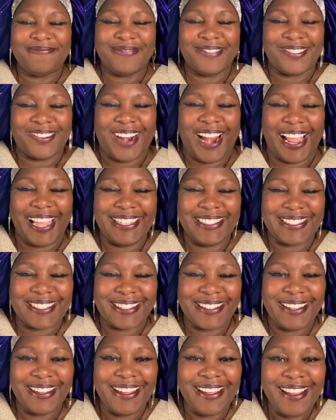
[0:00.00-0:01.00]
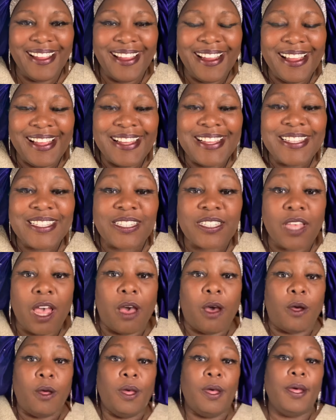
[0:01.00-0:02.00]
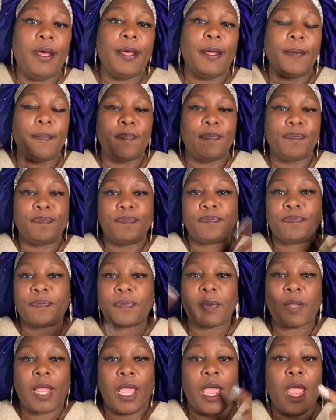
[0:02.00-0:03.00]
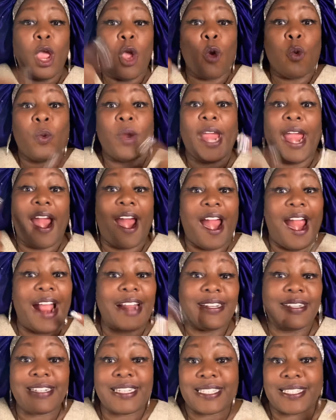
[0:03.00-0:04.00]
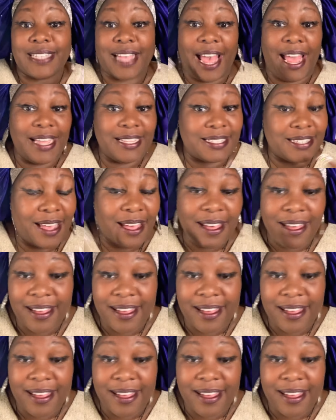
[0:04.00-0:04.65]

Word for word: Right. So, we are honoring the size of